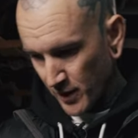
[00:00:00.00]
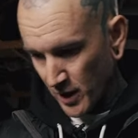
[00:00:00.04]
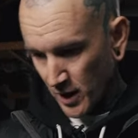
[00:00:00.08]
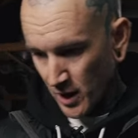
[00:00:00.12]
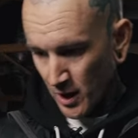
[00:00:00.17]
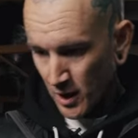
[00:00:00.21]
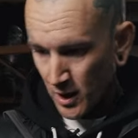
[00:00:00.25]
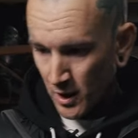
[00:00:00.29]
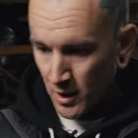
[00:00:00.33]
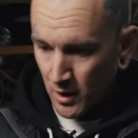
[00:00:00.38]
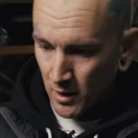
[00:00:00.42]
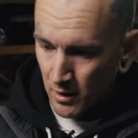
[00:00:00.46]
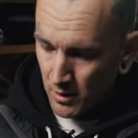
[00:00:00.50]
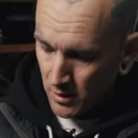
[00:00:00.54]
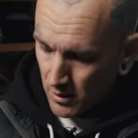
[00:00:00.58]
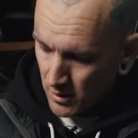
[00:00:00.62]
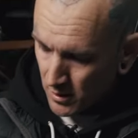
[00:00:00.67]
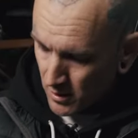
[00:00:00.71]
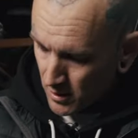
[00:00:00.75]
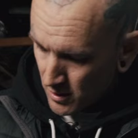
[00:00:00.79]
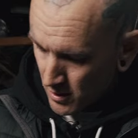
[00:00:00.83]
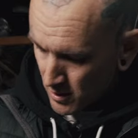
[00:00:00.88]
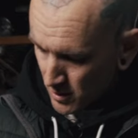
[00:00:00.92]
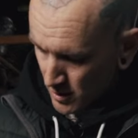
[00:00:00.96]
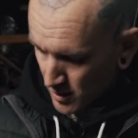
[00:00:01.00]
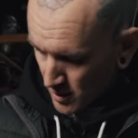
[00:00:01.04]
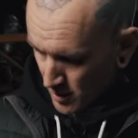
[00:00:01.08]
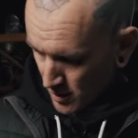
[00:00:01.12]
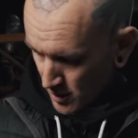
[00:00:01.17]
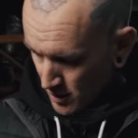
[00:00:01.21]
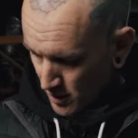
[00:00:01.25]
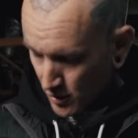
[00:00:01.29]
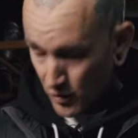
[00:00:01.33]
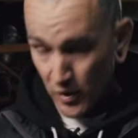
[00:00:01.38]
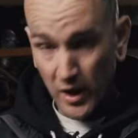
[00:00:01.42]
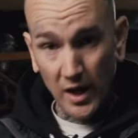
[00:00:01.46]
a,
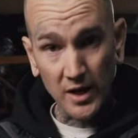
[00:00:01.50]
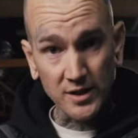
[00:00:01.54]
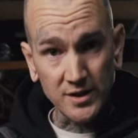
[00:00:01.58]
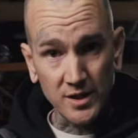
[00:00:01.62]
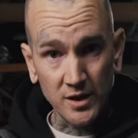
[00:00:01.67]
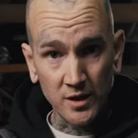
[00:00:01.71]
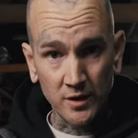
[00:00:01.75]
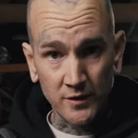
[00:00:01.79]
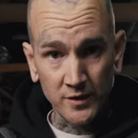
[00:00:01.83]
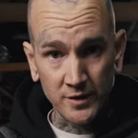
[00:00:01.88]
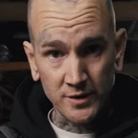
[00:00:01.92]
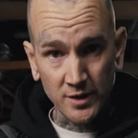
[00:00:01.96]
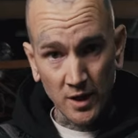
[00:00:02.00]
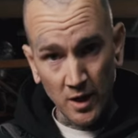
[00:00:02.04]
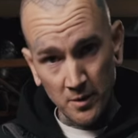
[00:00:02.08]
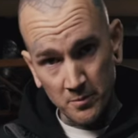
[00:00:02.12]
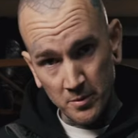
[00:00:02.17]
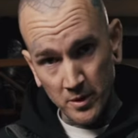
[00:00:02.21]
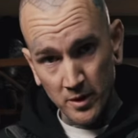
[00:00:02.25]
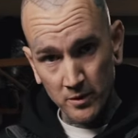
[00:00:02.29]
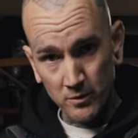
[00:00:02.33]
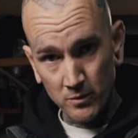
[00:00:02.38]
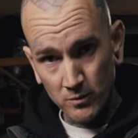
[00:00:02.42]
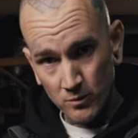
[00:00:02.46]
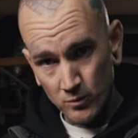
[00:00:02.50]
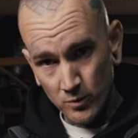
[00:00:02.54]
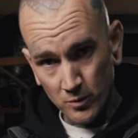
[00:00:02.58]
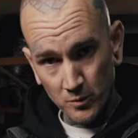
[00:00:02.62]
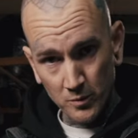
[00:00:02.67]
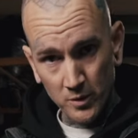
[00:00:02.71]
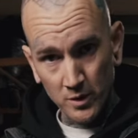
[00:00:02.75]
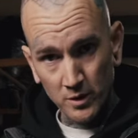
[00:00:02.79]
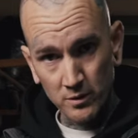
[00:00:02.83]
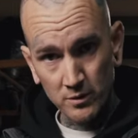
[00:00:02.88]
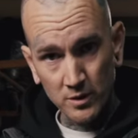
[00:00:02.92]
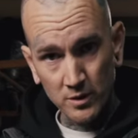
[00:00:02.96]
you can't see it on this side, but when we